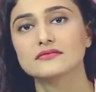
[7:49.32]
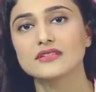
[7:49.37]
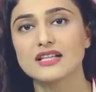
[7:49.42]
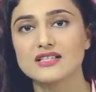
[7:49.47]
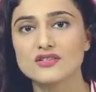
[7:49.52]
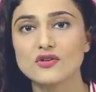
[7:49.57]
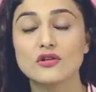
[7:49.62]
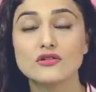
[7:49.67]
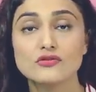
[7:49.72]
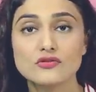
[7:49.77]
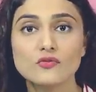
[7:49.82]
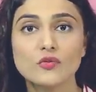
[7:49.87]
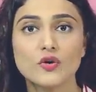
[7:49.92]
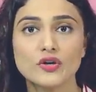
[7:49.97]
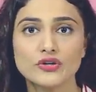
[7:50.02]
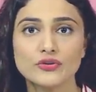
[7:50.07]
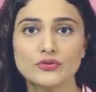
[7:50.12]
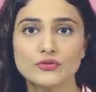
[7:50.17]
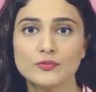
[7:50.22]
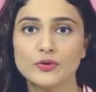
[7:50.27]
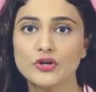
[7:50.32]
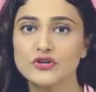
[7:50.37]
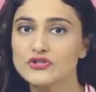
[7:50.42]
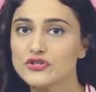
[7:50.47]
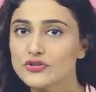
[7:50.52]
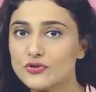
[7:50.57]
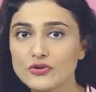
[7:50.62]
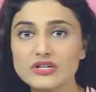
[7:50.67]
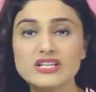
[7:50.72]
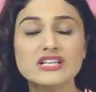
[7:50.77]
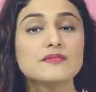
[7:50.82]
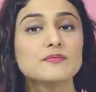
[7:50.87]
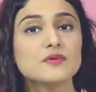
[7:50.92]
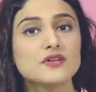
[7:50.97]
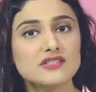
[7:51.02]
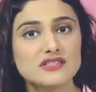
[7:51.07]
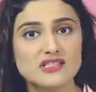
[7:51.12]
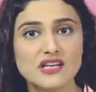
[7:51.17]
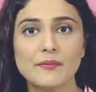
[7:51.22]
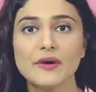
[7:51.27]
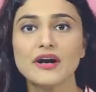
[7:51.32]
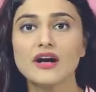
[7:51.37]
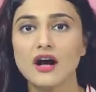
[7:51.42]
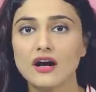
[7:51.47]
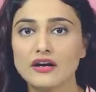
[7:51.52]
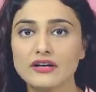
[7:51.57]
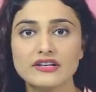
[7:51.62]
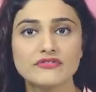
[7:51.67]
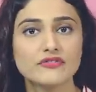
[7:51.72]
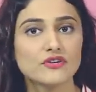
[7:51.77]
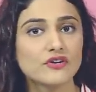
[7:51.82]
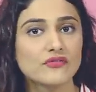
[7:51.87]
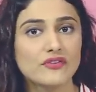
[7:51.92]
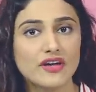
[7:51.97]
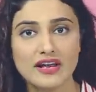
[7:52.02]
That's also what you do because you don't keep your stomach hungry for a